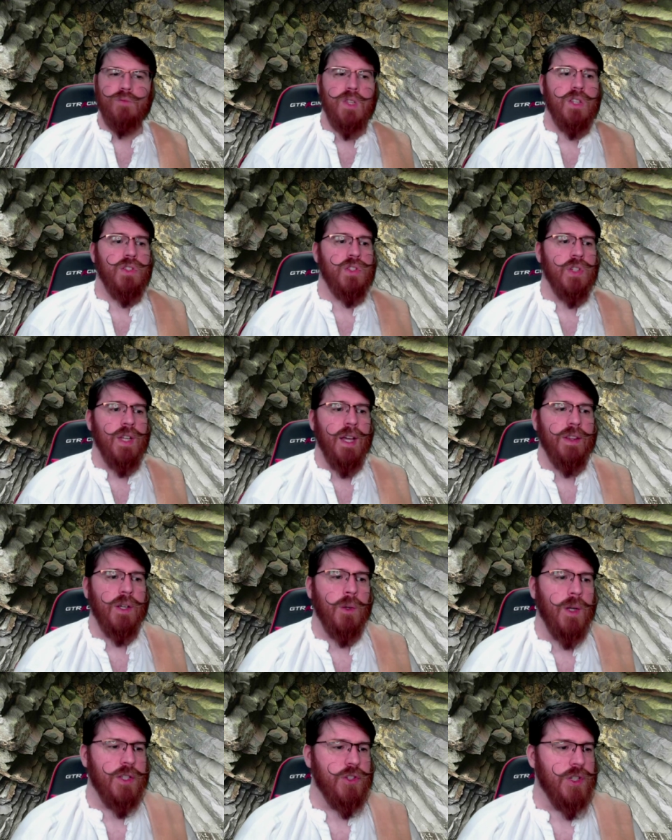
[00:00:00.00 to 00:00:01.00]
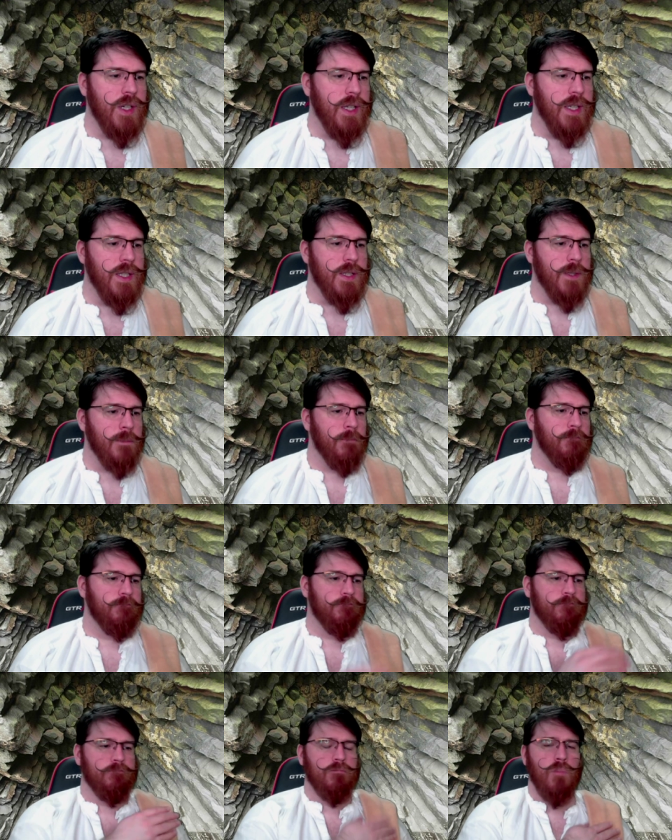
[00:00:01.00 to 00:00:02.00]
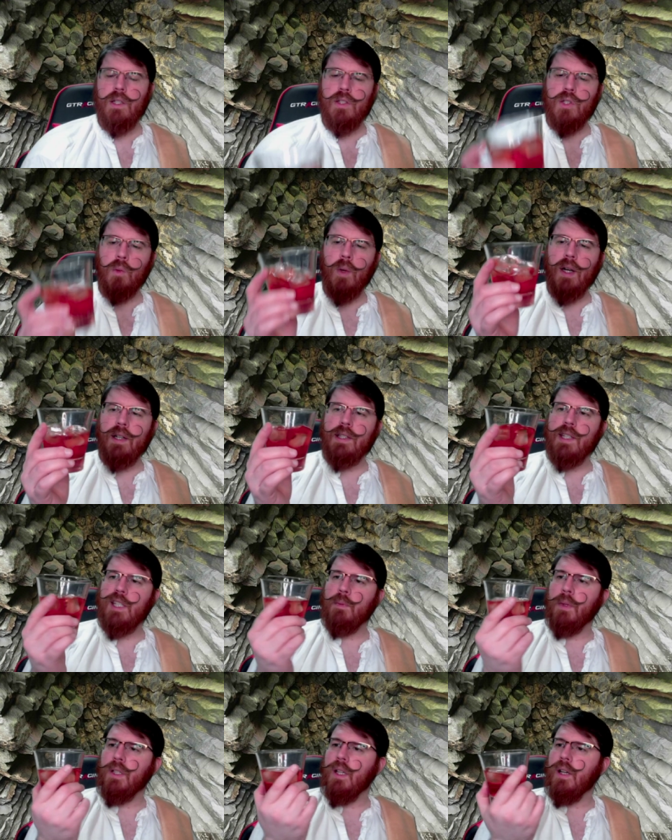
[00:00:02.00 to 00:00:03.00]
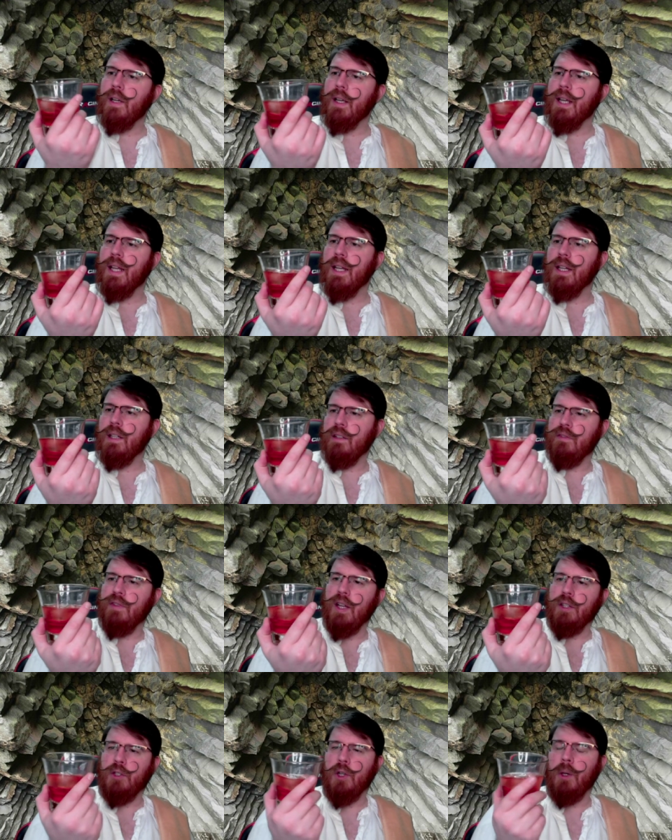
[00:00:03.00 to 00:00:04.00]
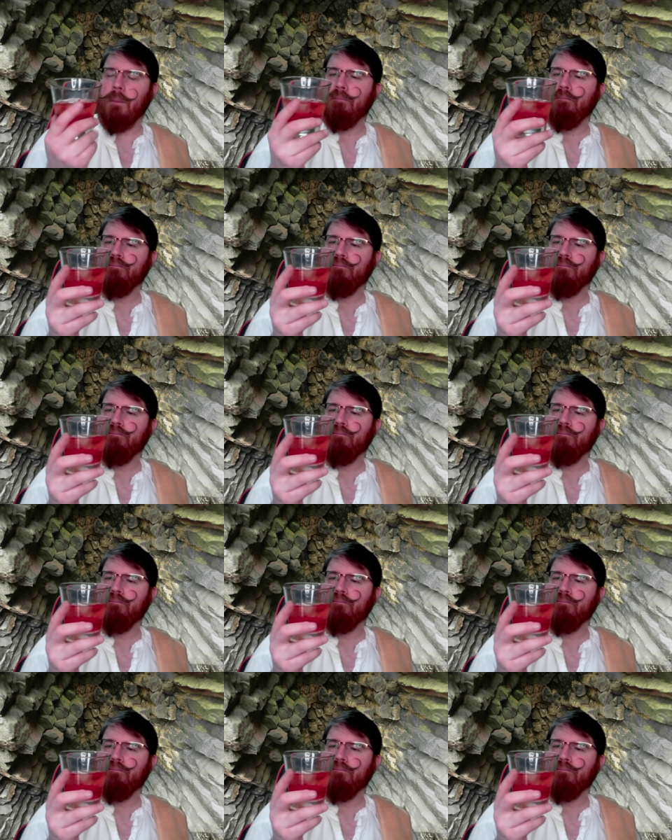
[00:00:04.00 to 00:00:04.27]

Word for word: So now the question is, so where does this belong in an adventure?